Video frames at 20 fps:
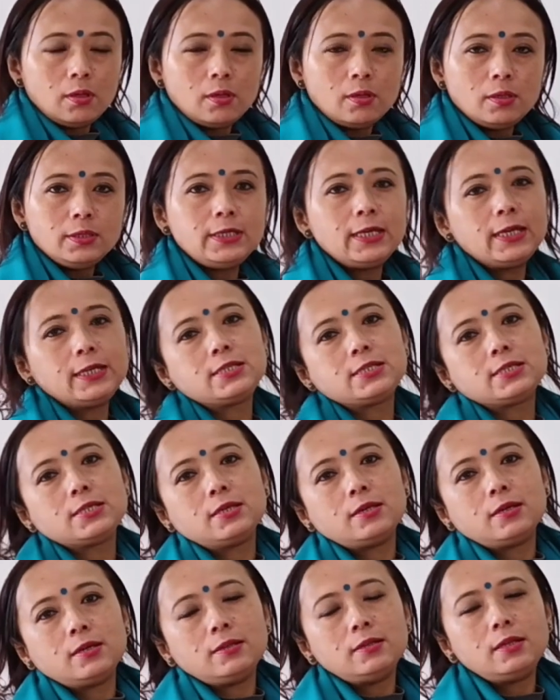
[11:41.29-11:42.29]
yet
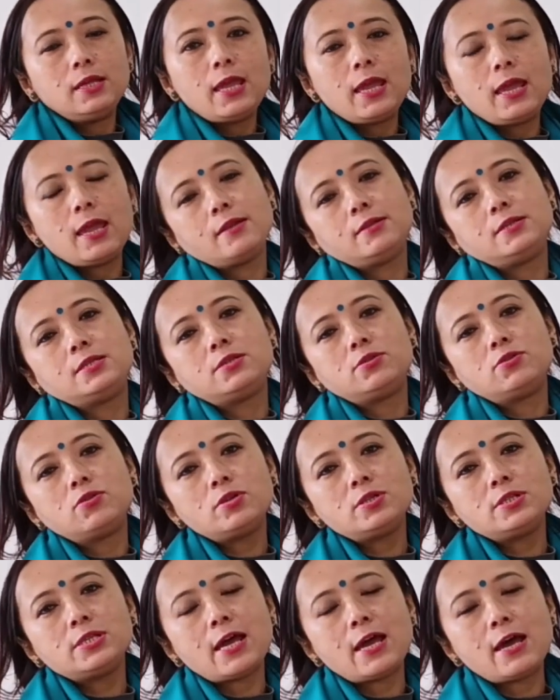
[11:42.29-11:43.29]
they did
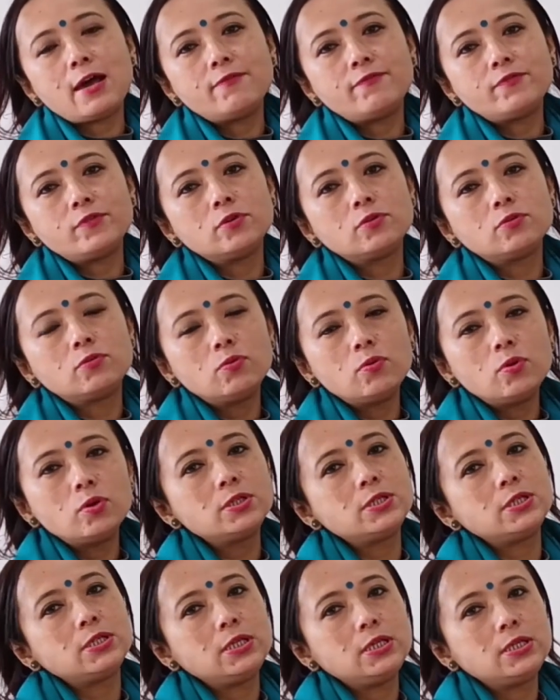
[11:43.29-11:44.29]
not have a
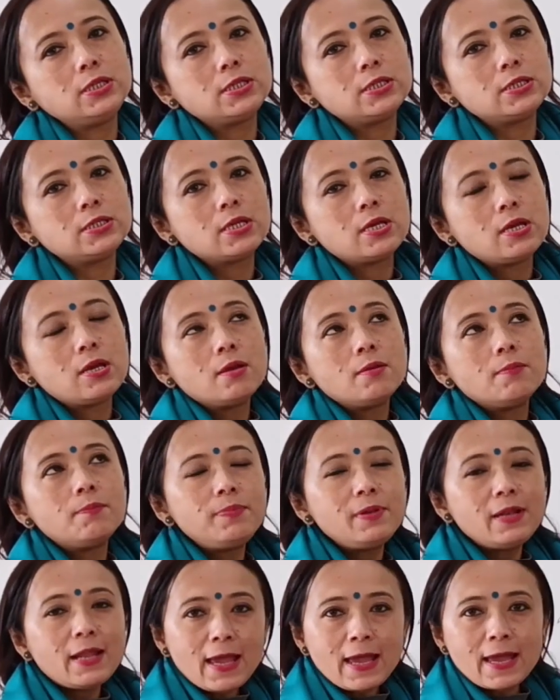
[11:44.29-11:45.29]
coordinated
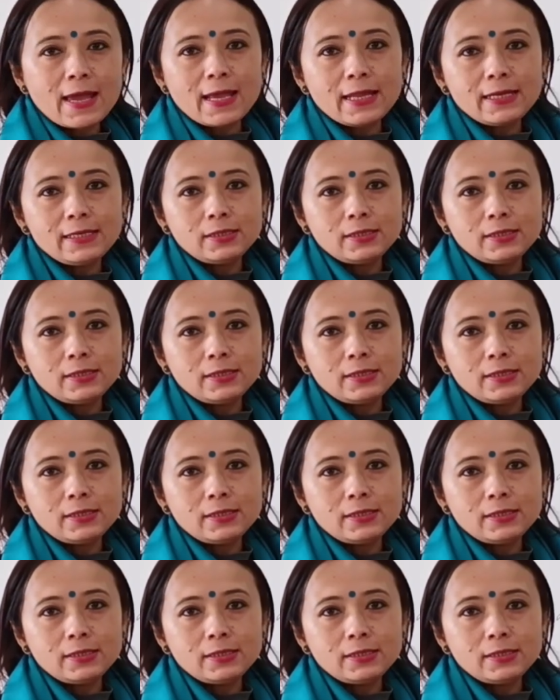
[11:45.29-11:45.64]
plan